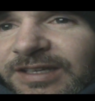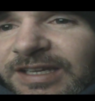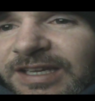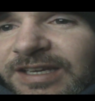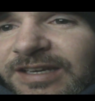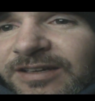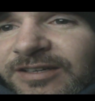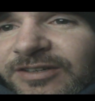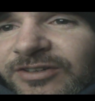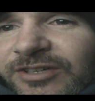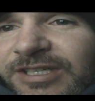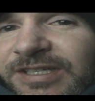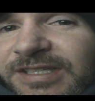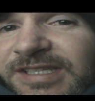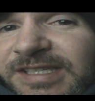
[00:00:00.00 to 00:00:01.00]

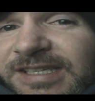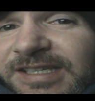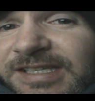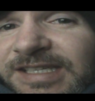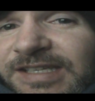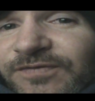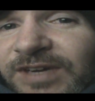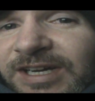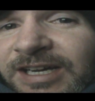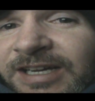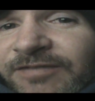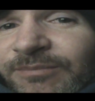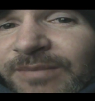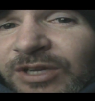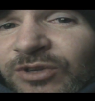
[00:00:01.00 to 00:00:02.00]

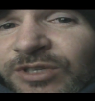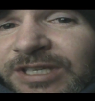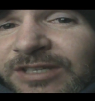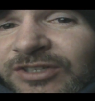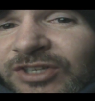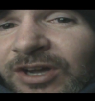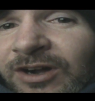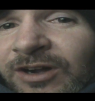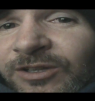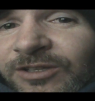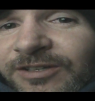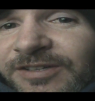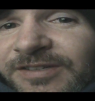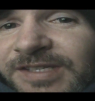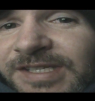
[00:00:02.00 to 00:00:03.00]
$865 million
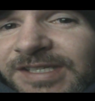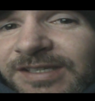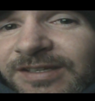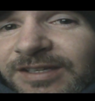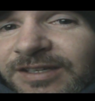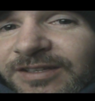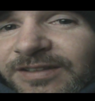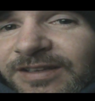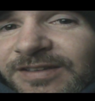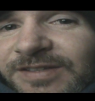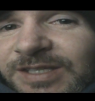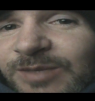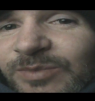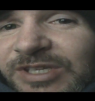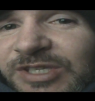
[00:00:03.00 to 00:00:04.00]
that
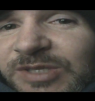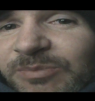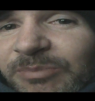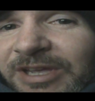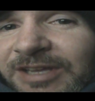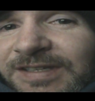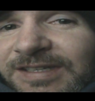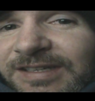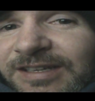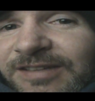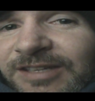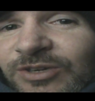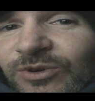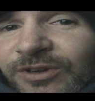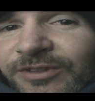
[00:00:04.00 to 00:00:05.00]
is to be spent in
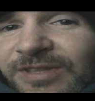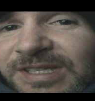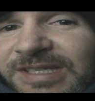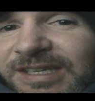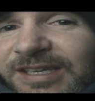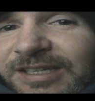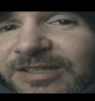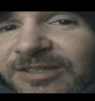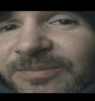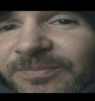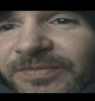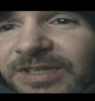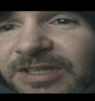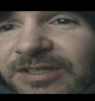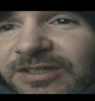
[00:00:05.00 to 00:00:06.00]
the Northeast
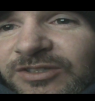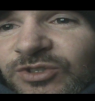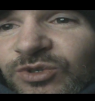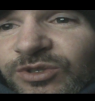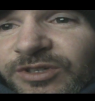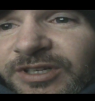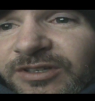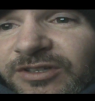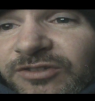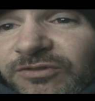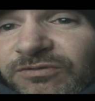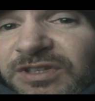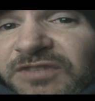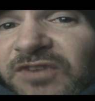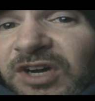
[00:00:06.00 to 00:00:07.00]
Kingdom toward
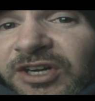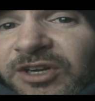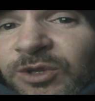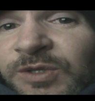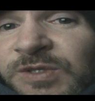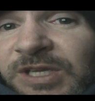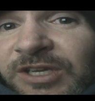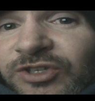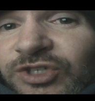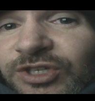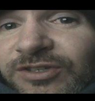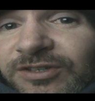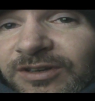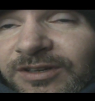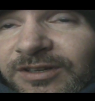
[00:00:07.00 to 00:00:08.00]

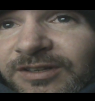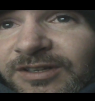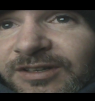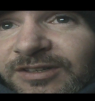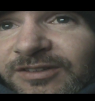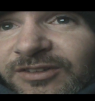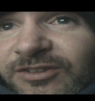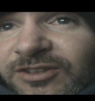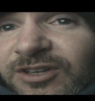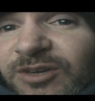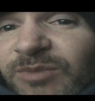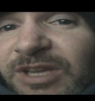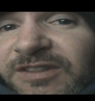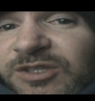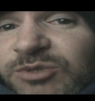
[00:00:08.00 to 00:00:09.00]
revitalization, that they're gonna
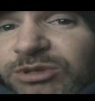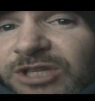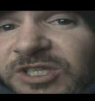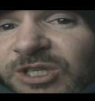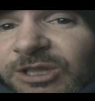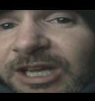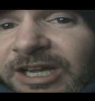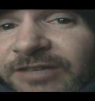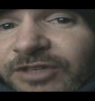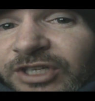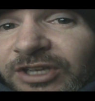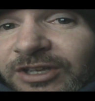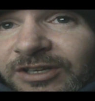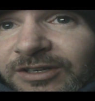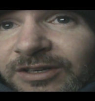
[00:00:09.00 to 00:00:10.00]
make this place alive
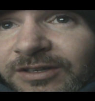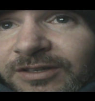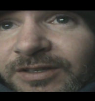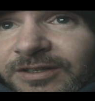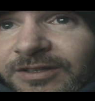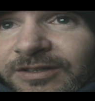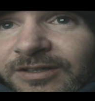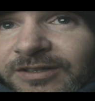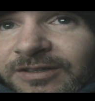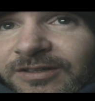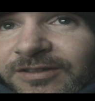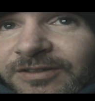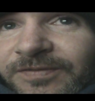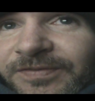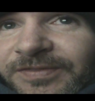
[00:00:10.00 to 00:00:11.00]
again.
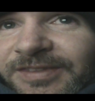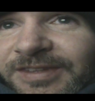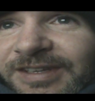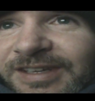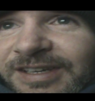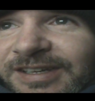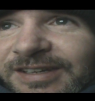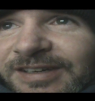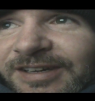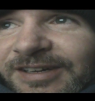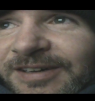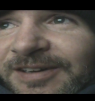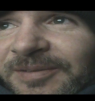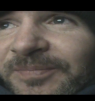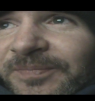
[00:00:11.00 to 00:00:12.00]

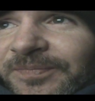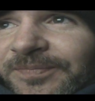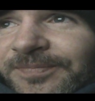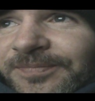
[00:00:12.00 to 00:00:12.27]
And